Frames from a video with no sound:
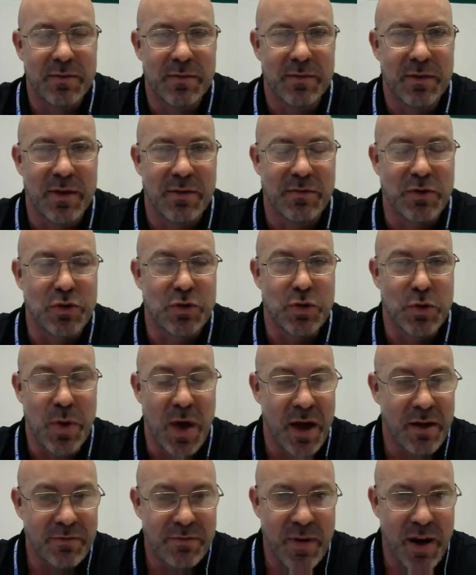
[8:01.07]
if you do
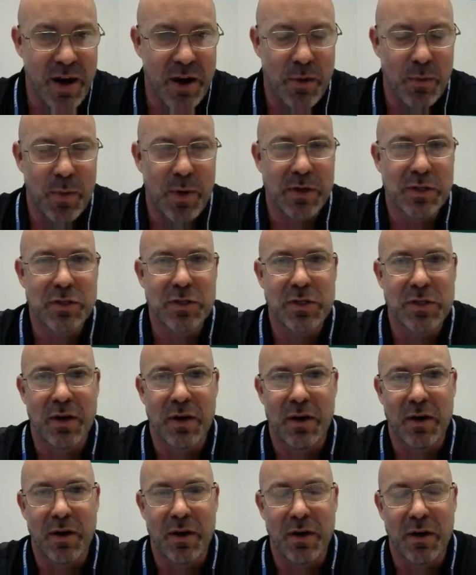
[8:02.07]
have fireworks,
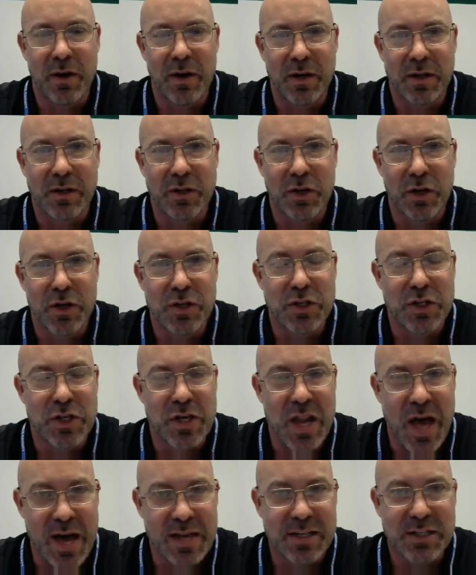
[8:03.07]
are encouraged
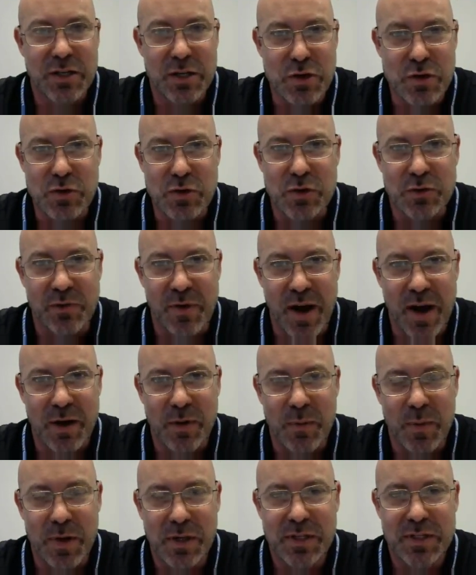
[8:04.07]
not to use
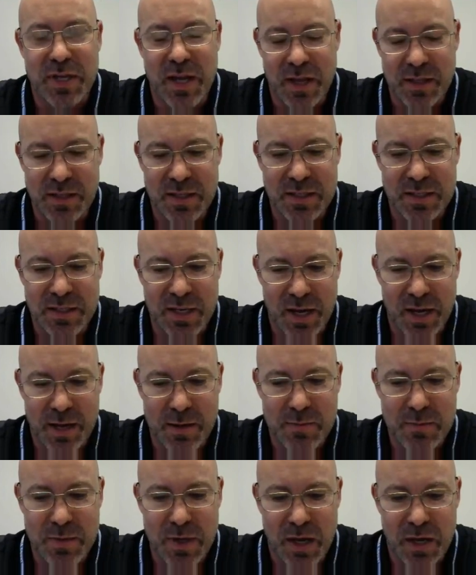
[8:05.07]
fireworks at this
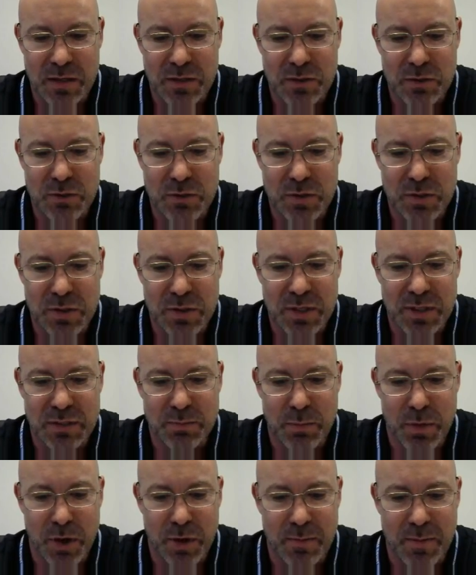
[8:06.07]
time due to this
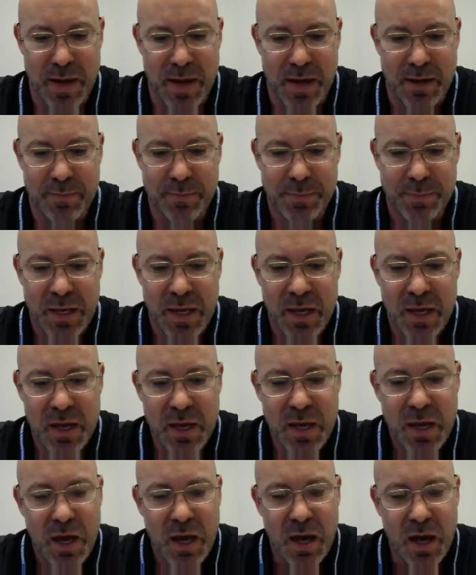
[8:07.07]
burn ban.
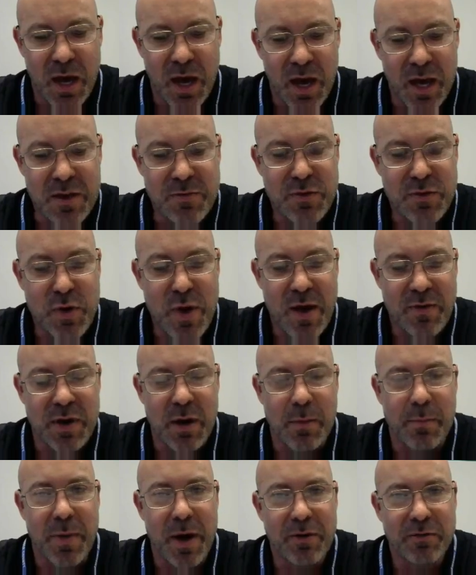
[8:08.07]
If you have an
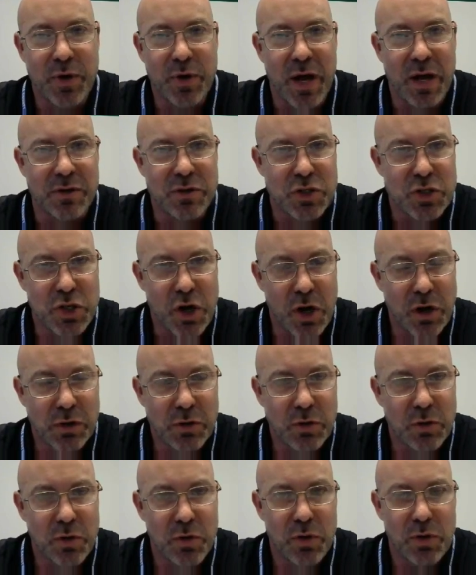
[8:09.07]
above ground
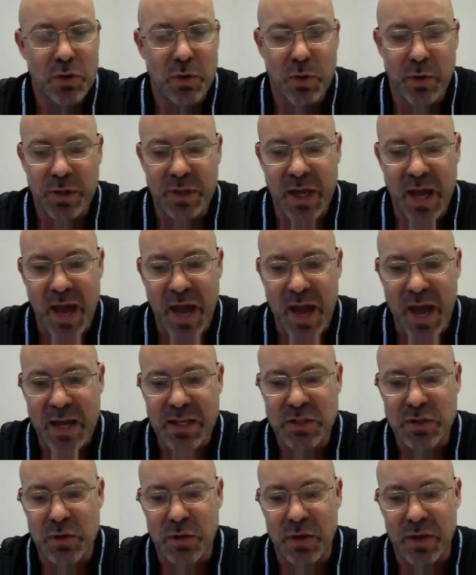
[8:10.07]
charcoal or
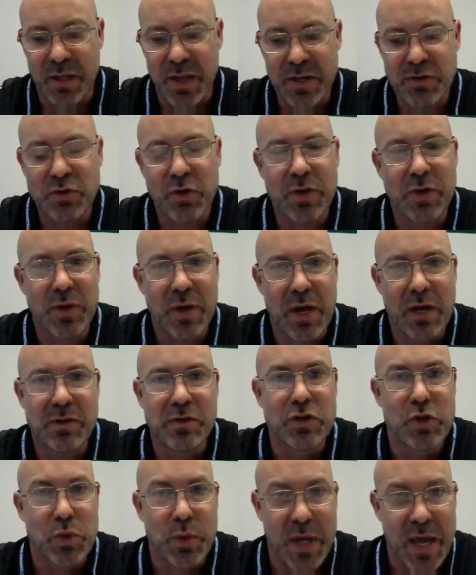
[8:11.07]
gas or electric grill,
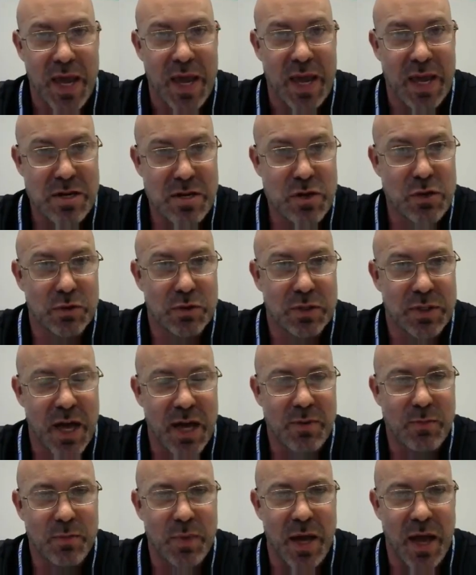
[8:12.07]
you can use
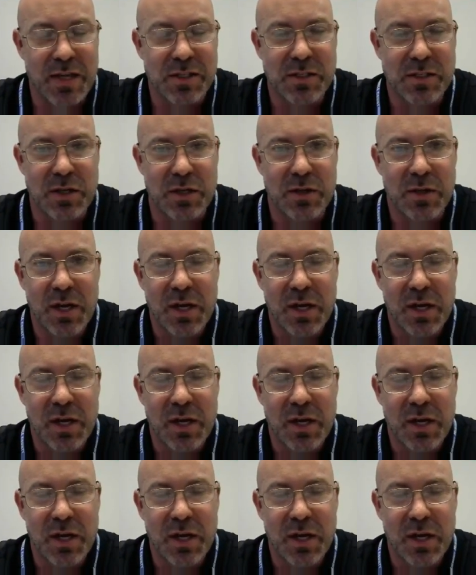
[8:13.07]
that. We ask that